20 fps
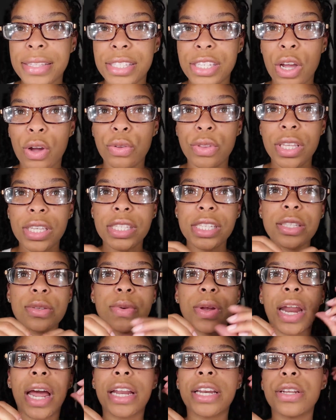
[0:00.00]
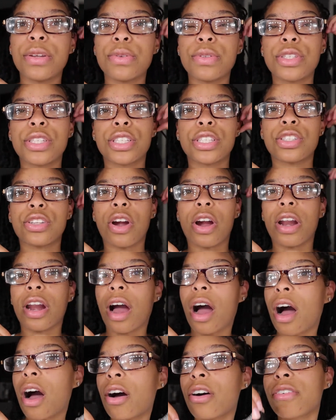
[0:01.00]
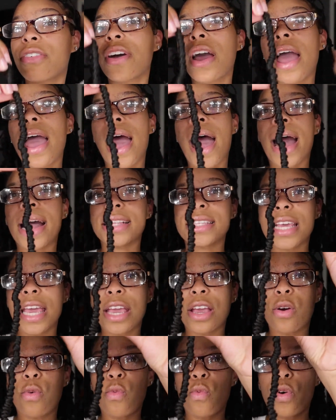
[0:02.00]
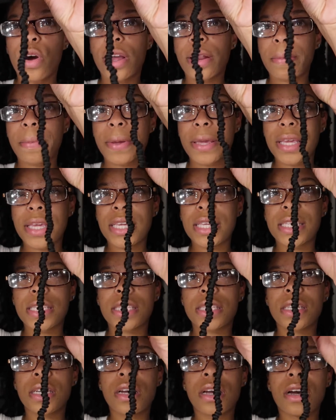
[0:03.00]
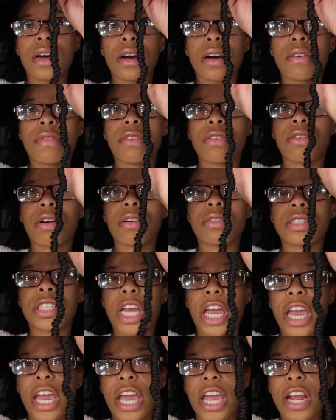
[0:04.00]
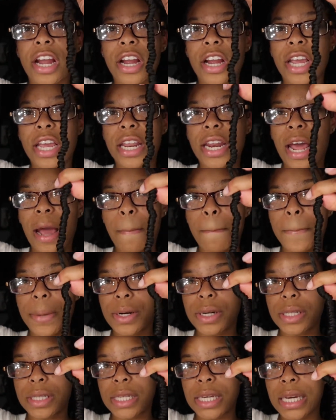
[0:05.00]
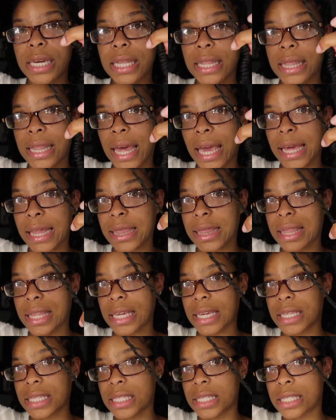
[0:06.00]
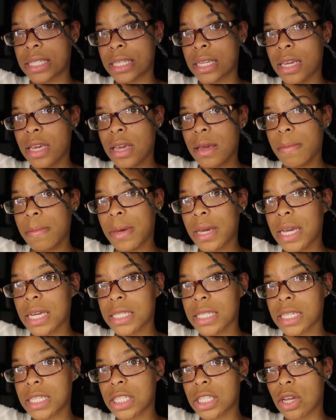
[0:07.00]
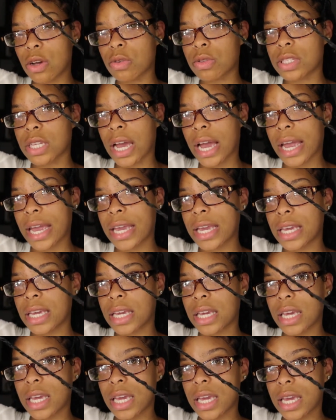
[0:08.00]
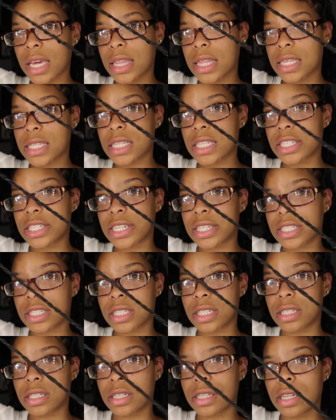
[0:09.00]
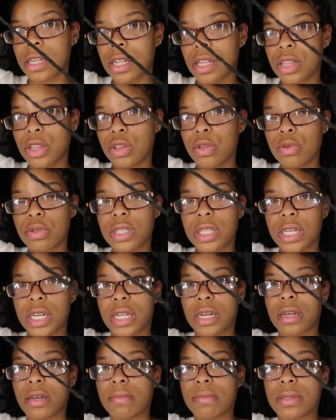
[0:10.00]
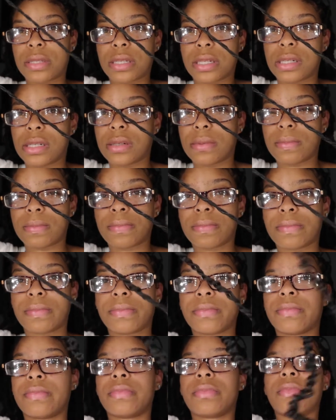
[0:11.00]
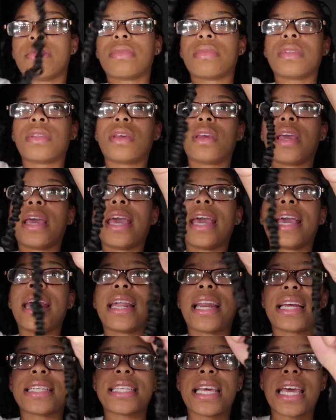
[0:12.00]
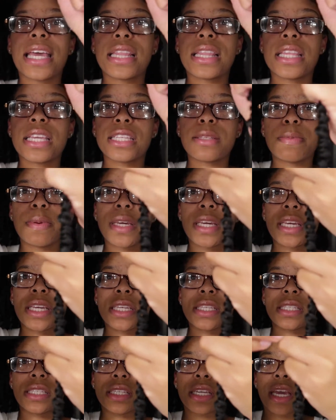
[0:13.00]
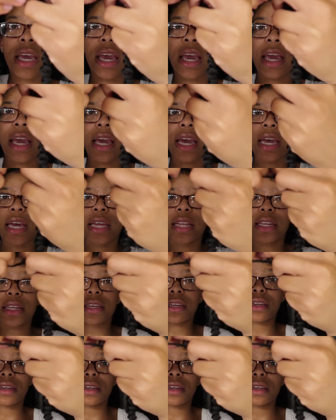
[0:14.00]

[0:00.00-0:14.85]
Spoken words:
so this is what I do to start off. I take 1 piece of the crochet hair and I pull it like this because it's so tight, and this is just to loosen it up some. And I take this piece and